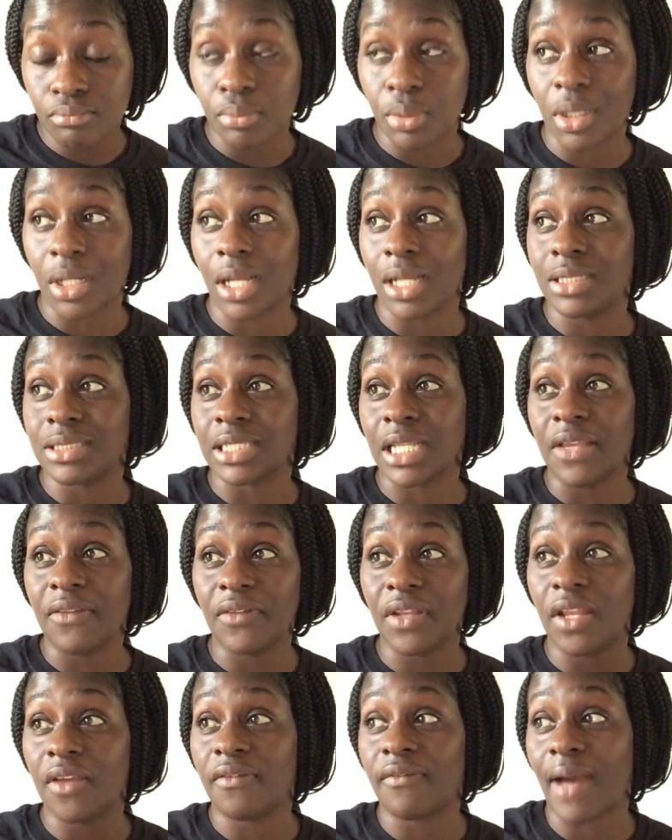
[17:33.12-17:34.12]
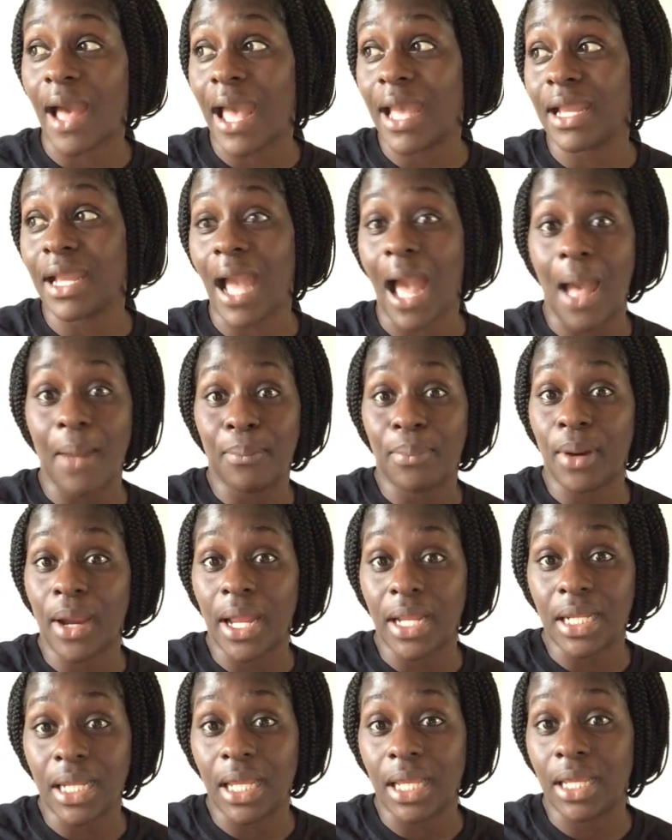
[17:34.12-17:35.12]
Because even if I got
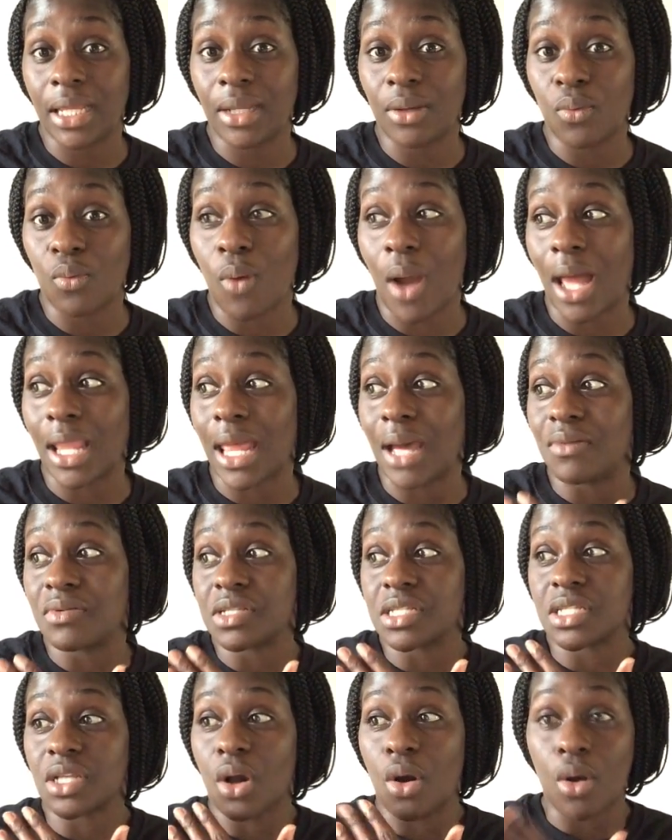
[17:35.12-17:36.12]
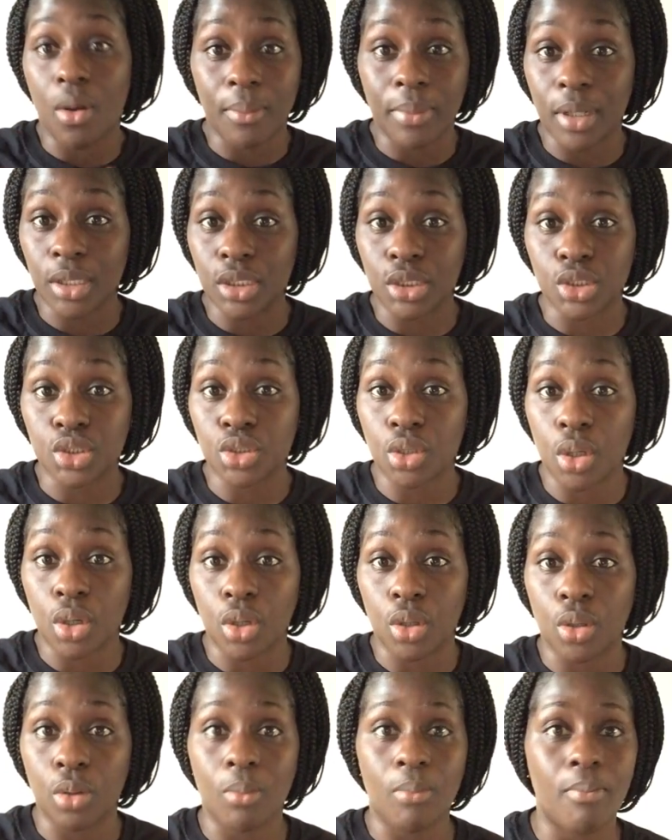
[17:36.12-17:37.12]
pregnant while I was on birth
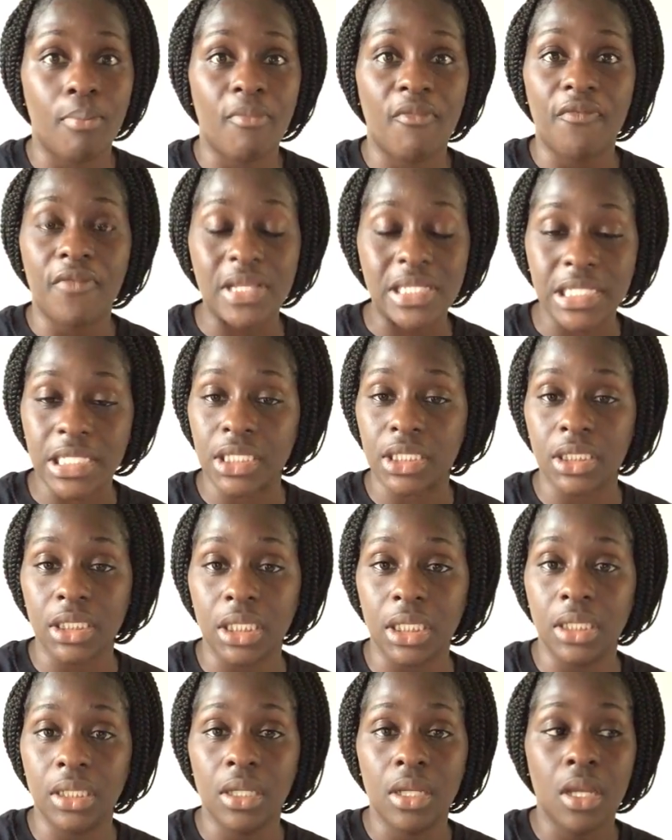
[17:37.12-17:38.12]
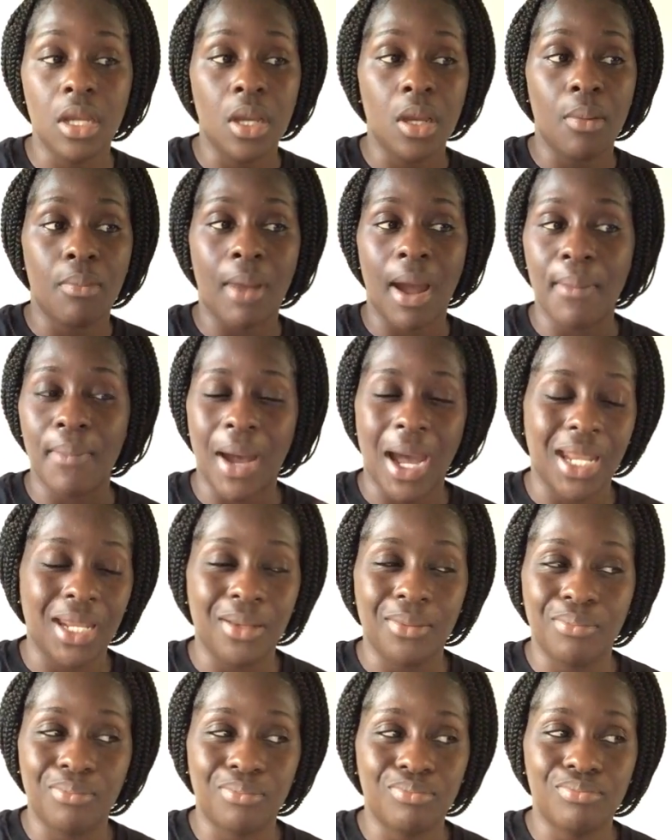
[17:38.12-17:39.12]
control, physically, my
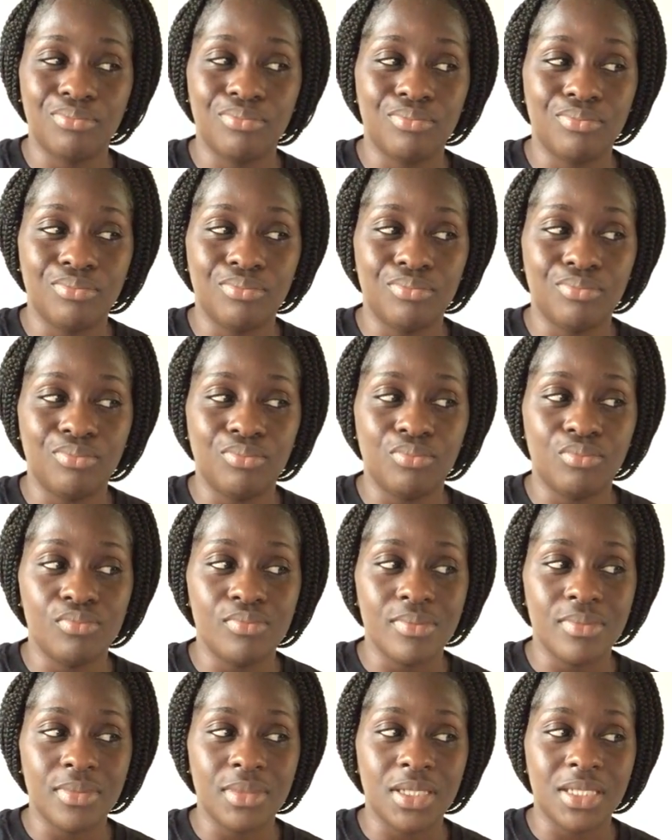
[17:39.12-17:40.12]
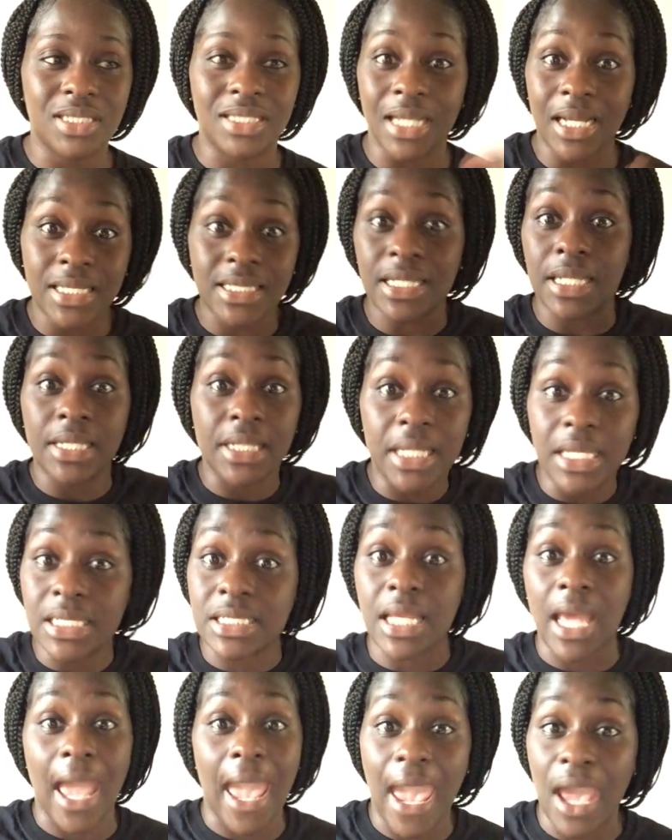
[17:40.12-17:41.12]
body doesn't
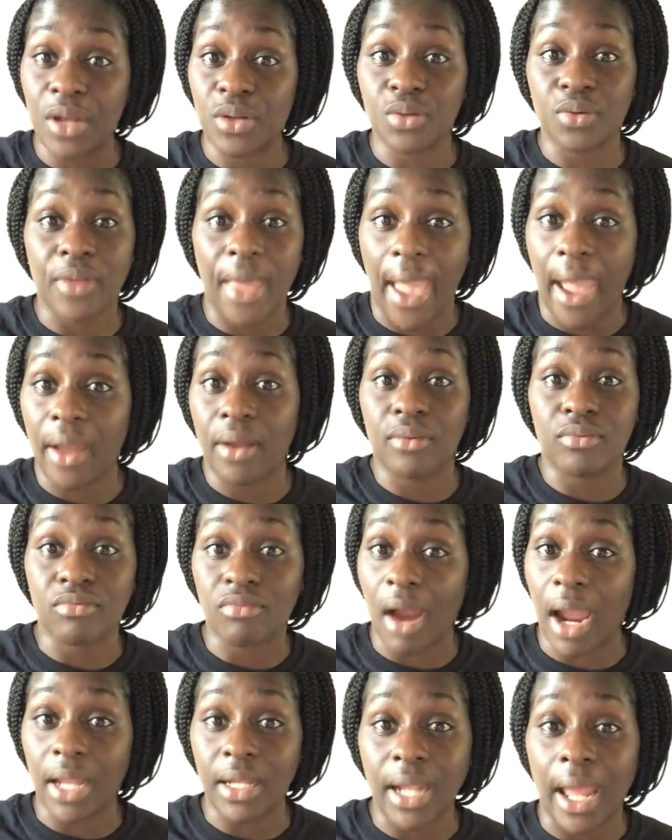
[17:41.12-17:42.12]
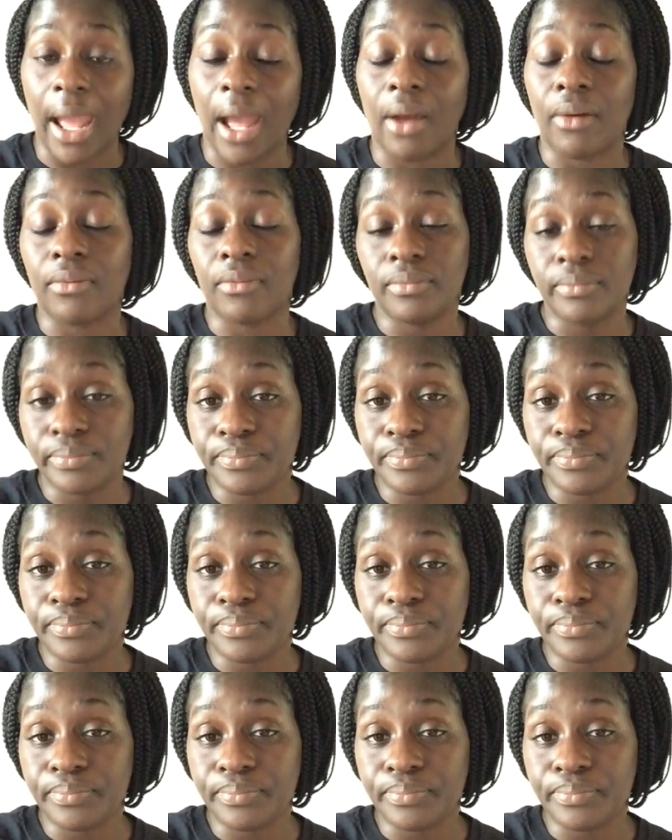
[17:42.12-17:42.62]
need to handle that right now.